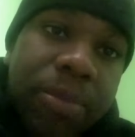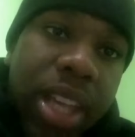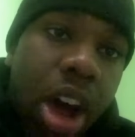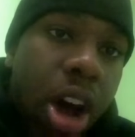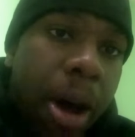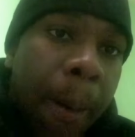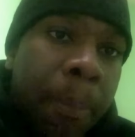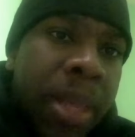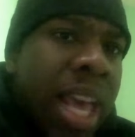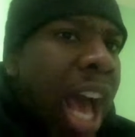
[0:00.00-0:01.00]

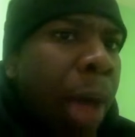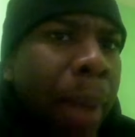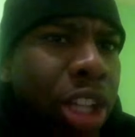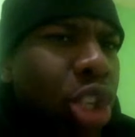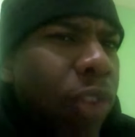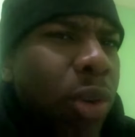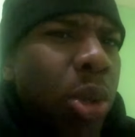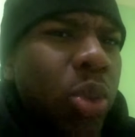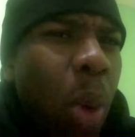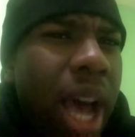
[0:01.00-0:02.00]
I'm not sure if it
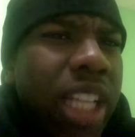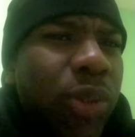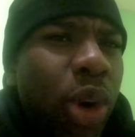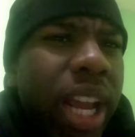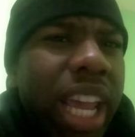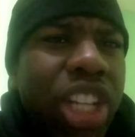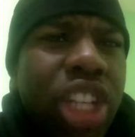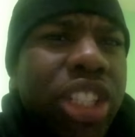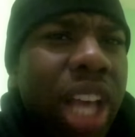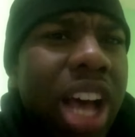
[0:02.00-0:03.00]
was wise for
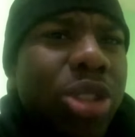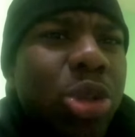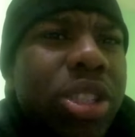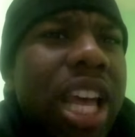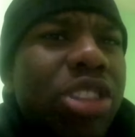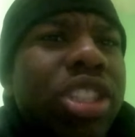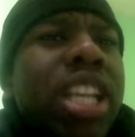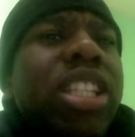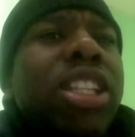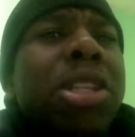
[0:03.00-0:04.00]
AJ Styles, who's now
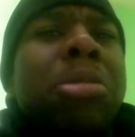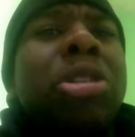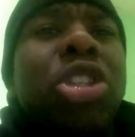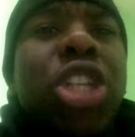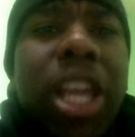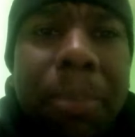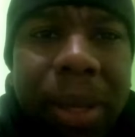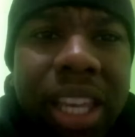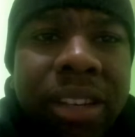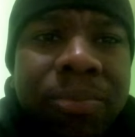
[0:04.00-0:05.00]
chasing WWE
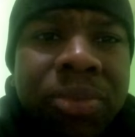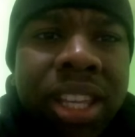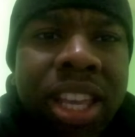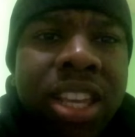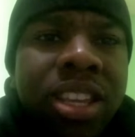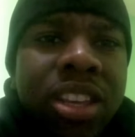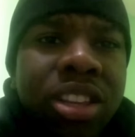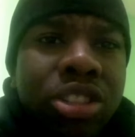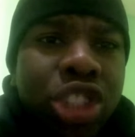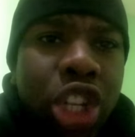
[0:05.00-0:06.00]
champion
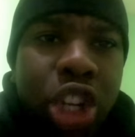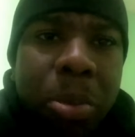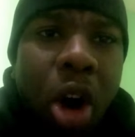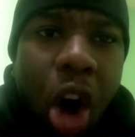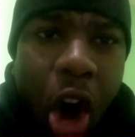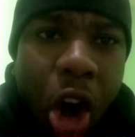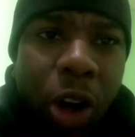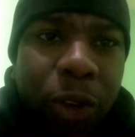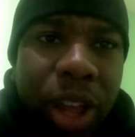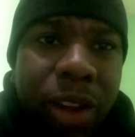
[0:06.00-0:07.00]
Jinder
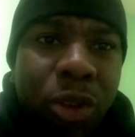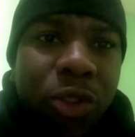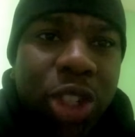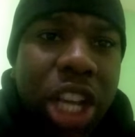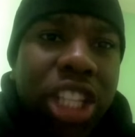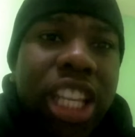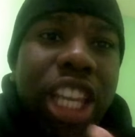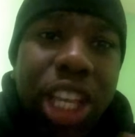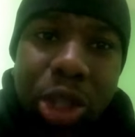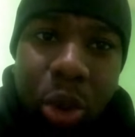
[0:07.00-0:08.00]
Mahal, chasing
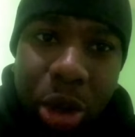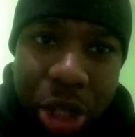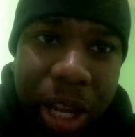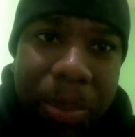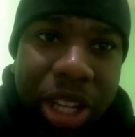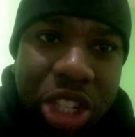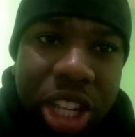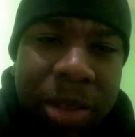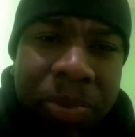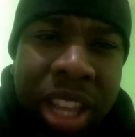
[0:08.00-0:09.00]
his world
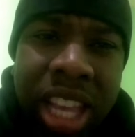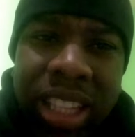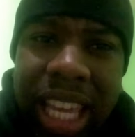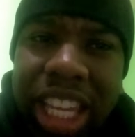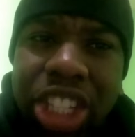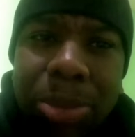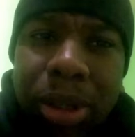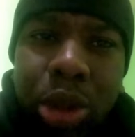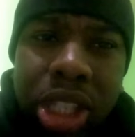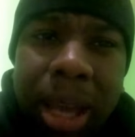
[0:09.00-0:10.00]
championship, that he should be
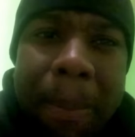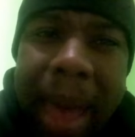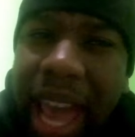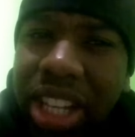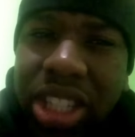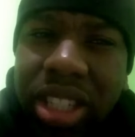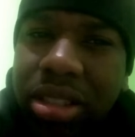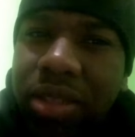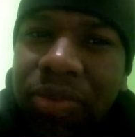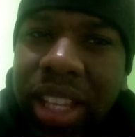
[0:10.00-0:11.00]
losing a
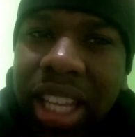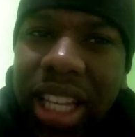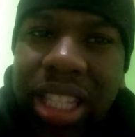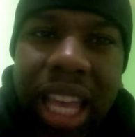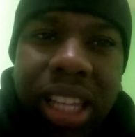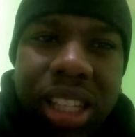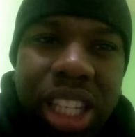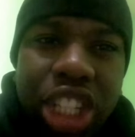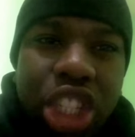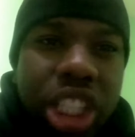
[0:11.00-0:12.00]
match. Because
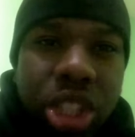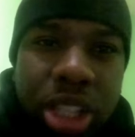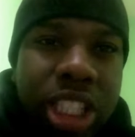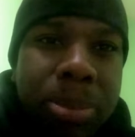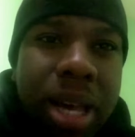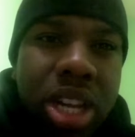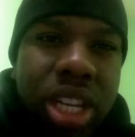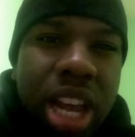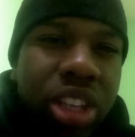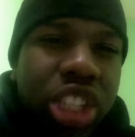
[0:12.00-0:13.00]
he just lost his match and
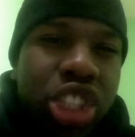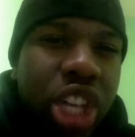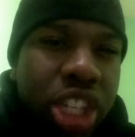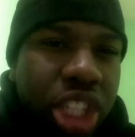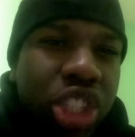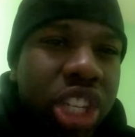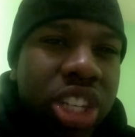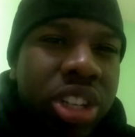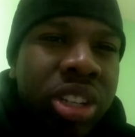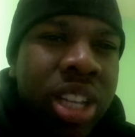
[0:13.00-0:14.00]
now he's chasing
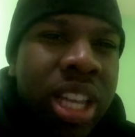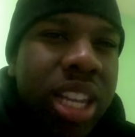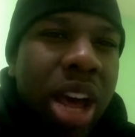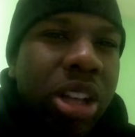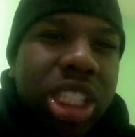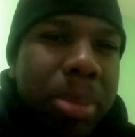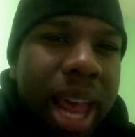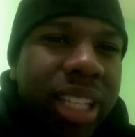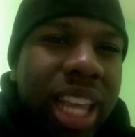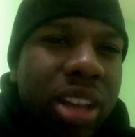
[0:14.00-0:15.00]
Jinder now on
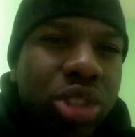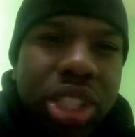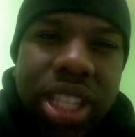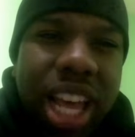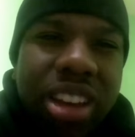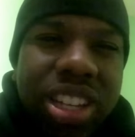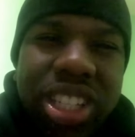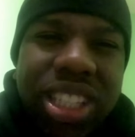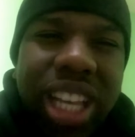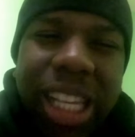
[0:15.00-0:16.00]
SmackDown just now, and it's just